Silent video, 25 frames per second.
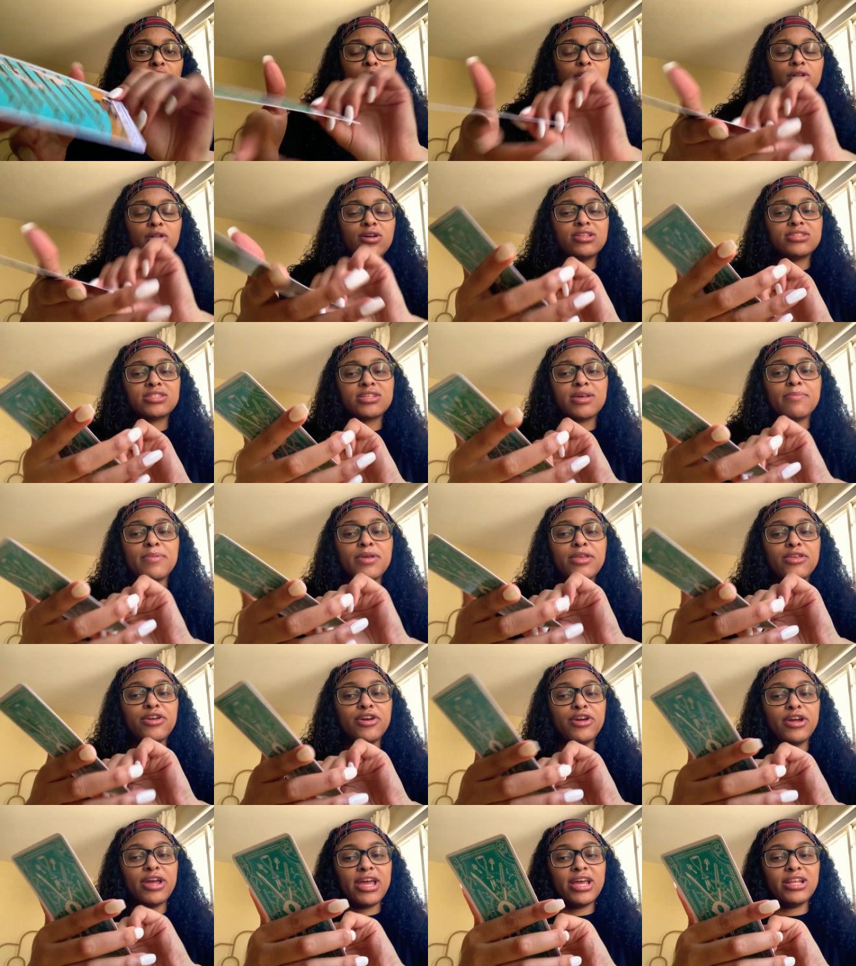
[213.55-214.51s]
or this could be
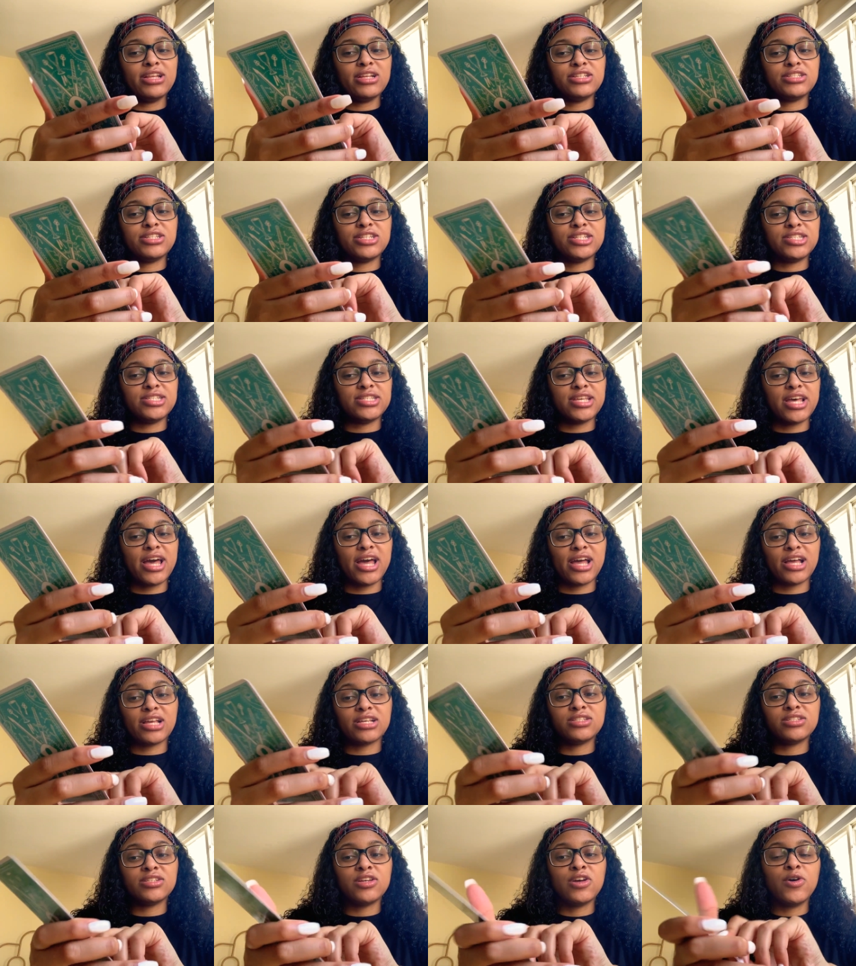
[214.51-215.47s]
your energy,
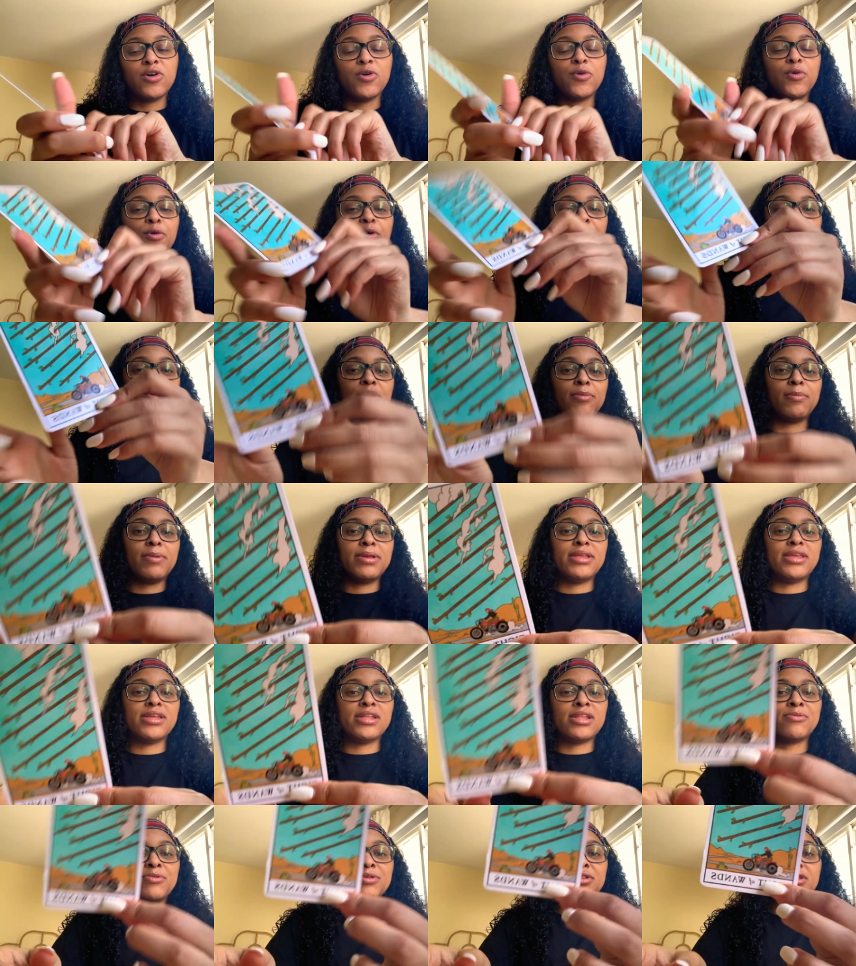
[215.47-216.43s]
Sag, or you could be
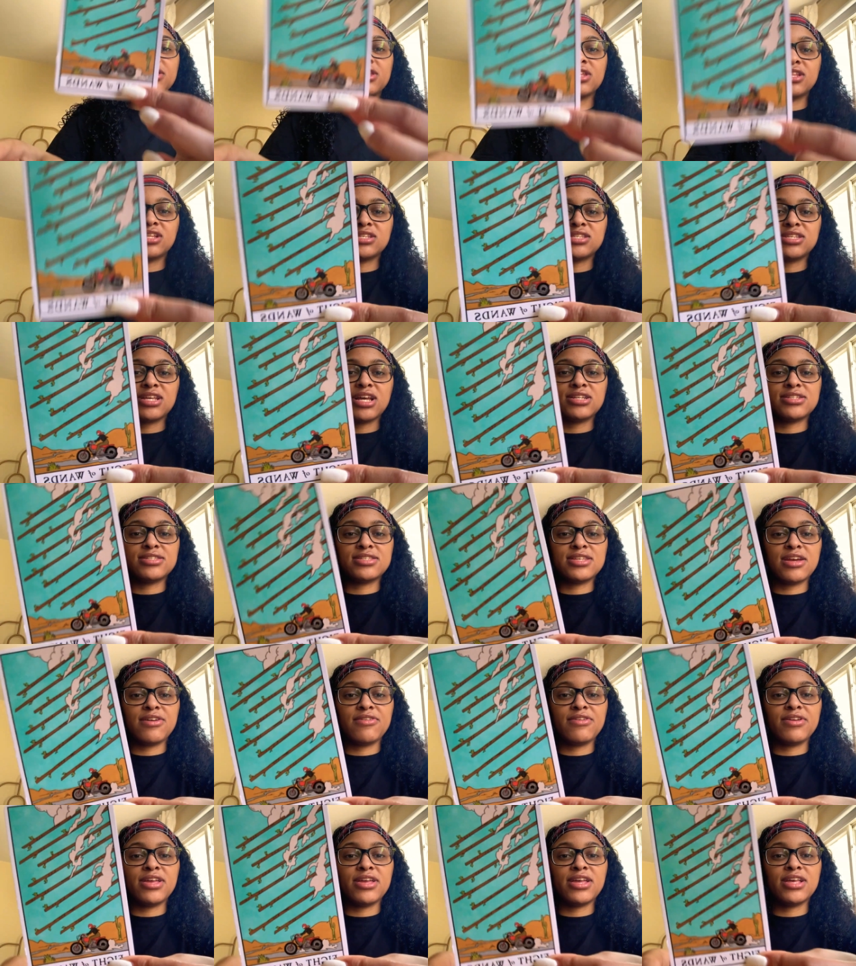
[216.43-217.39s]
dealing with another
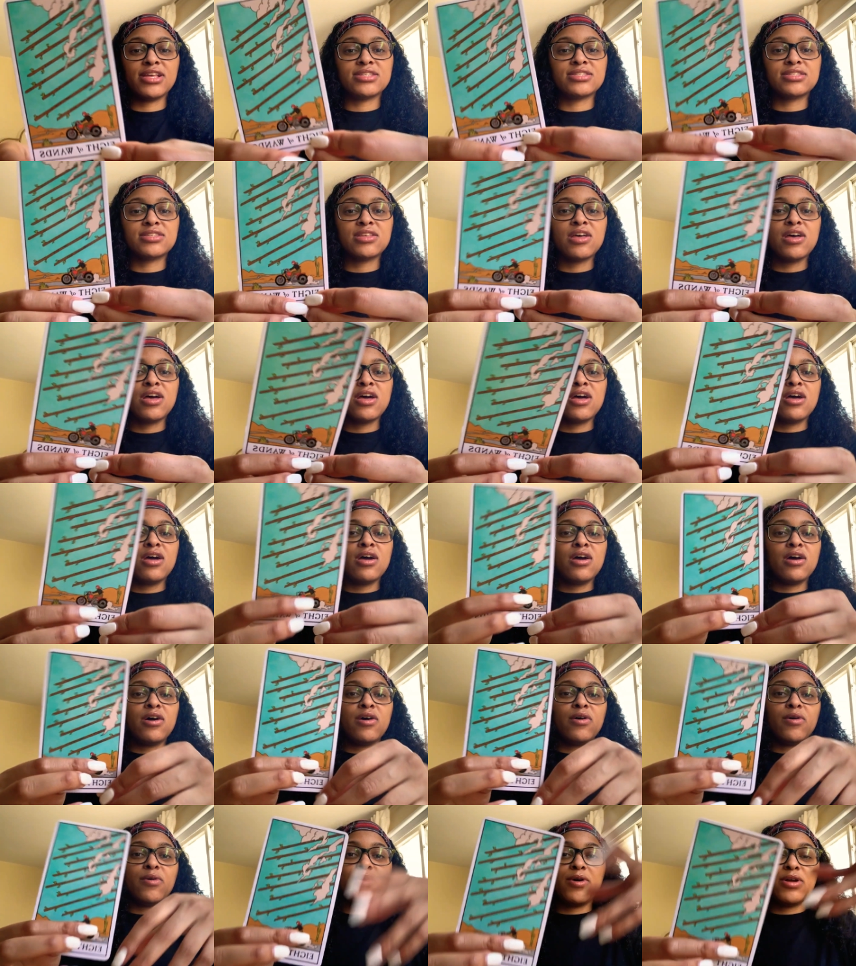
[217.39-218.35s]
Sagittarius,
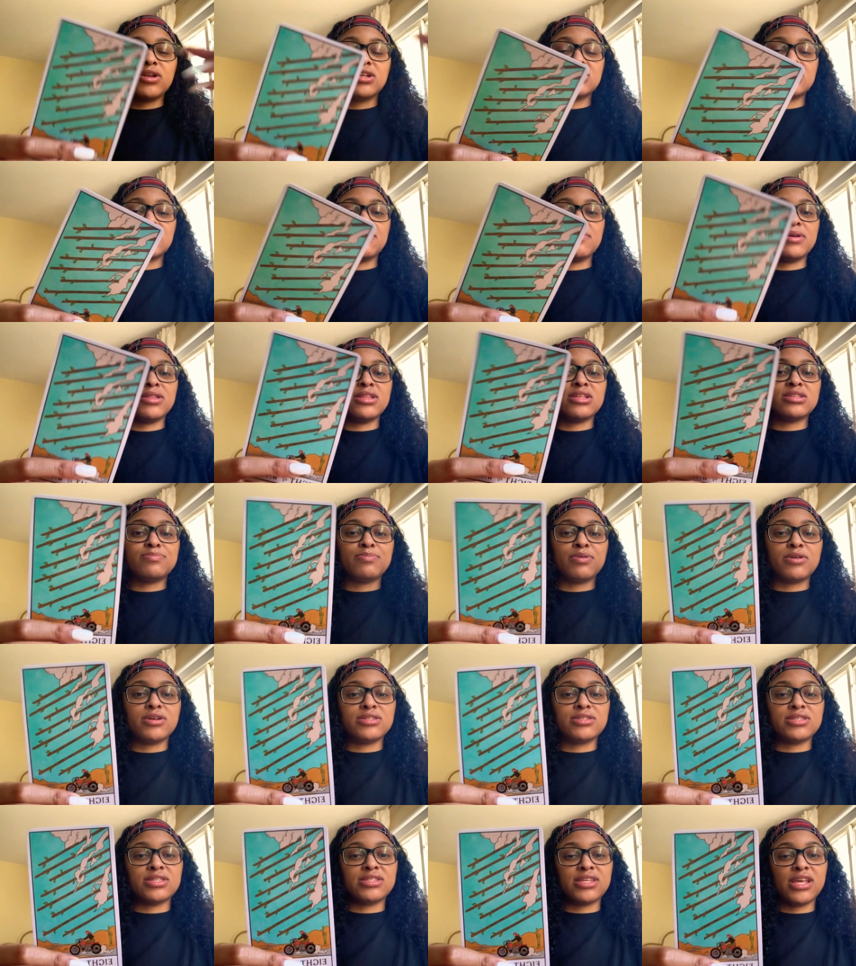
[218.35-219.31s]
or this could be this
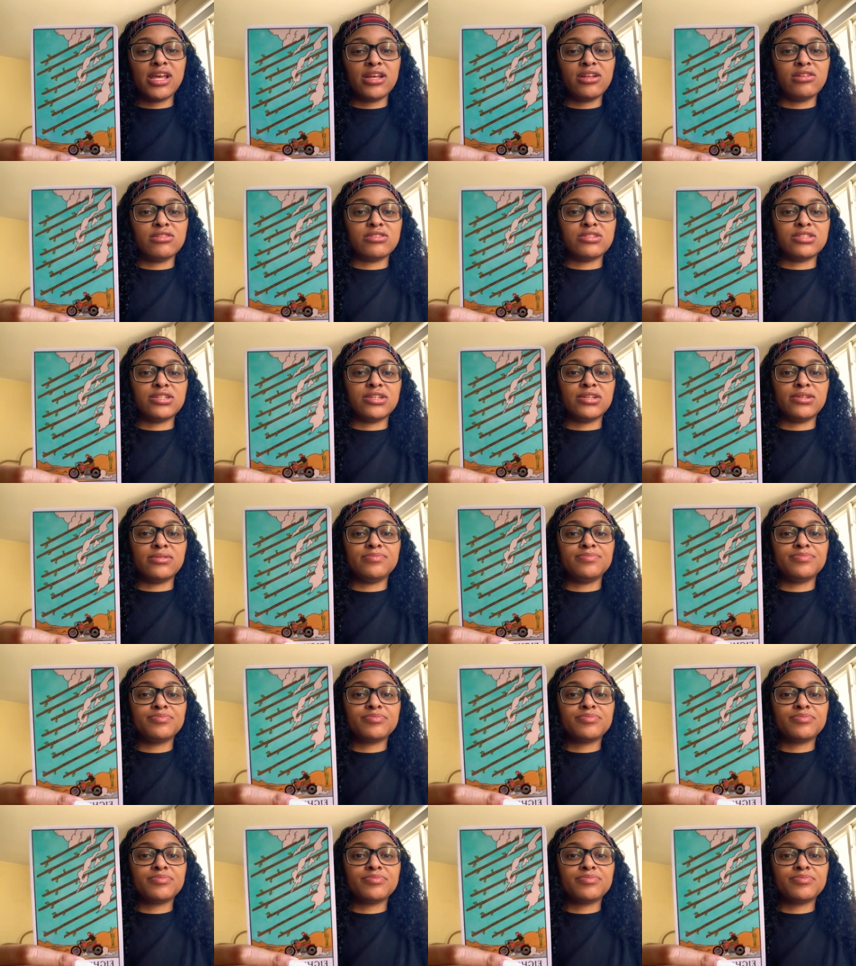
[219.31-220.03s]
person's energy.